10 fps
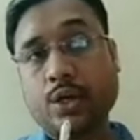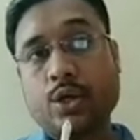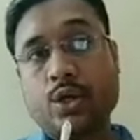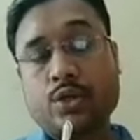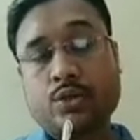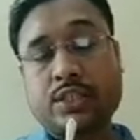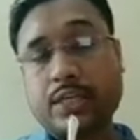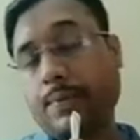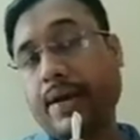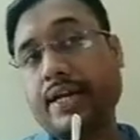So
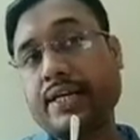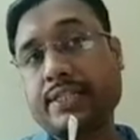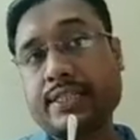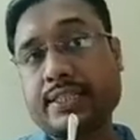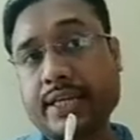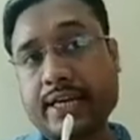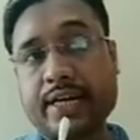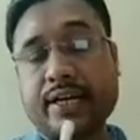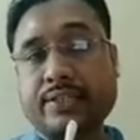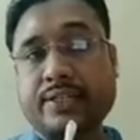c by d is the second
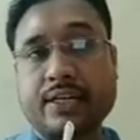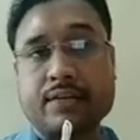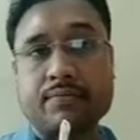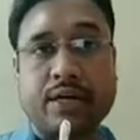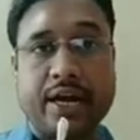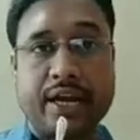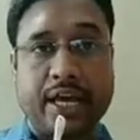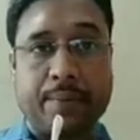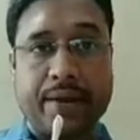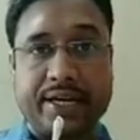rational number and a
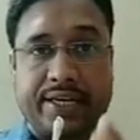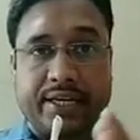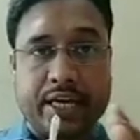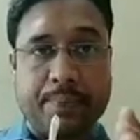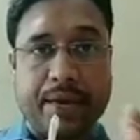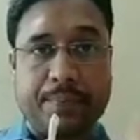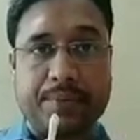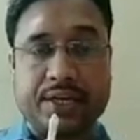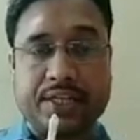by b is